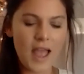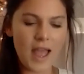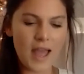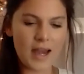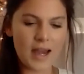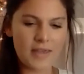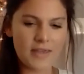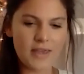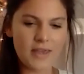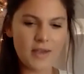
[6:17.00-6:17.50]

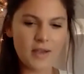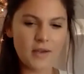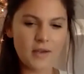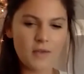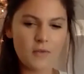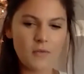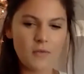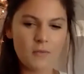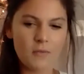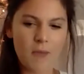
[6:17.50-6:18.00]
I think
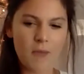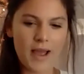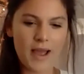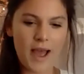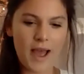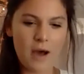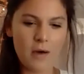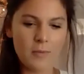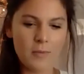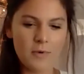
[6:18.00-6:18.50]
my
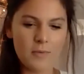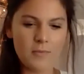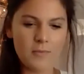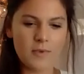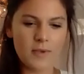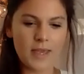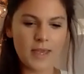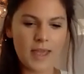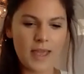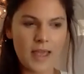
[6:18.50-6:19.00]

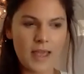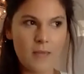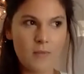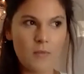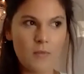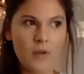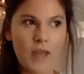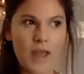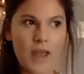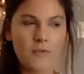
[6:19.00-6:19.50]
album
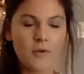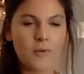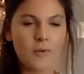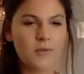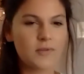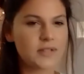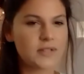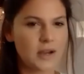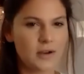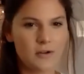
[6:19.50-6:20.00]
came when
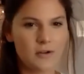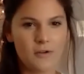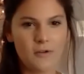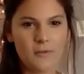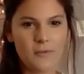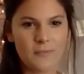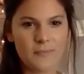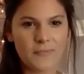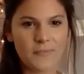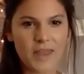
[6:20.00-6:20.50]
everyone was at
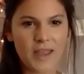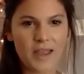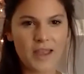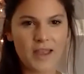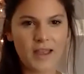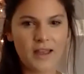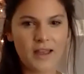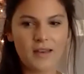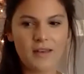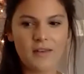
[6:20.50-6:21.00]
home,
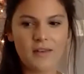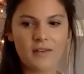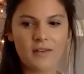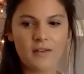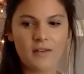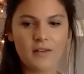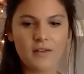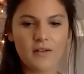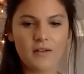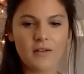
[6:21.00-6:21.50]
and
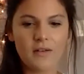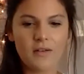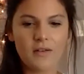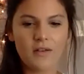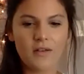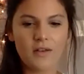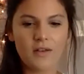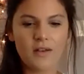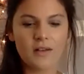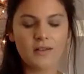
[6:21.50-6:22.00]

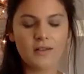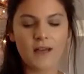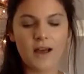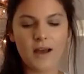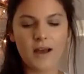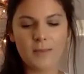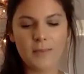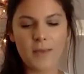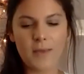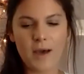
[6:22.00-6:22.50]
it's a
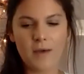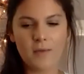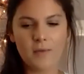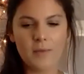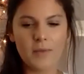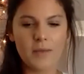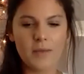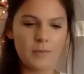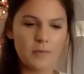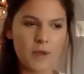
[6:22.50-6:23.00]
lot about
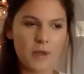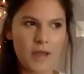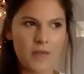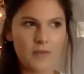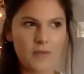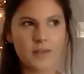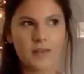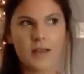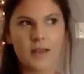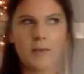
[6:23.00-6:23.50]
being brave.
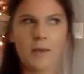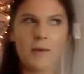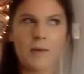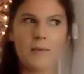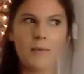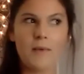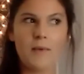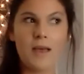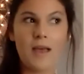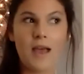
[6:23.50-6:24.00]
It's a lot about
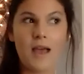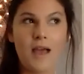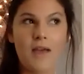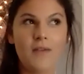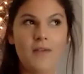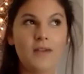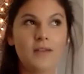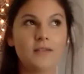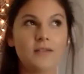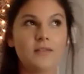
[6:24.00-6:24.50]

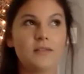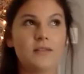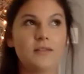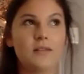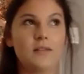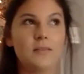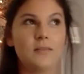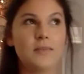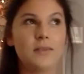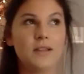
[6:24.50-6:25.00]
having
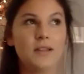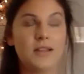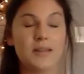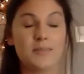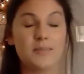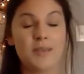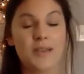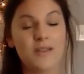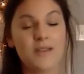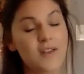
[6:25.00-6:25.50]
the ability to
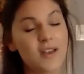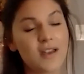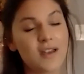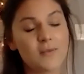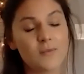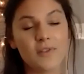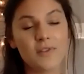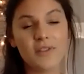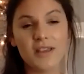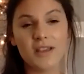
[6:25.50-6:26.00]

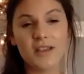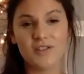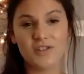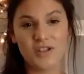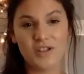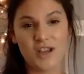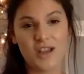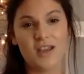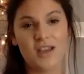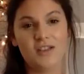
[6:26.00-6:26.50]
pivot when things
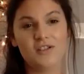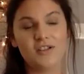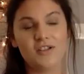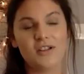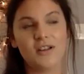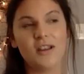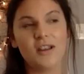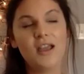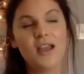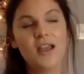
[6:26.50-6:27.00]
change.
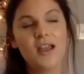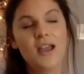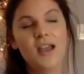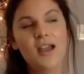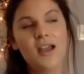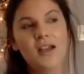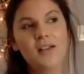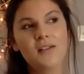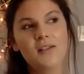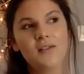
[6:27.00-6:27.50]
And
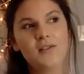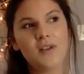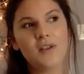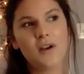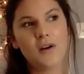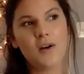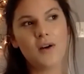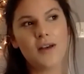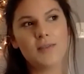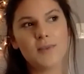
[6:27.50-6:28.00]

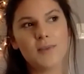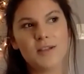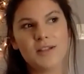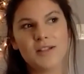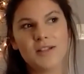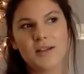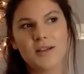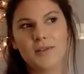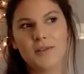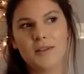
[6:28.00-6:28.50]
so as much
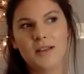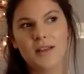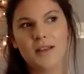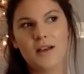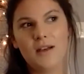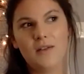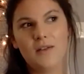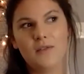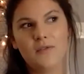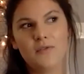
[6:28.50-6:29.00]
as I would
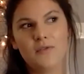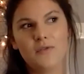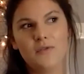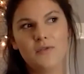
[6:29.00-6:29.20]
love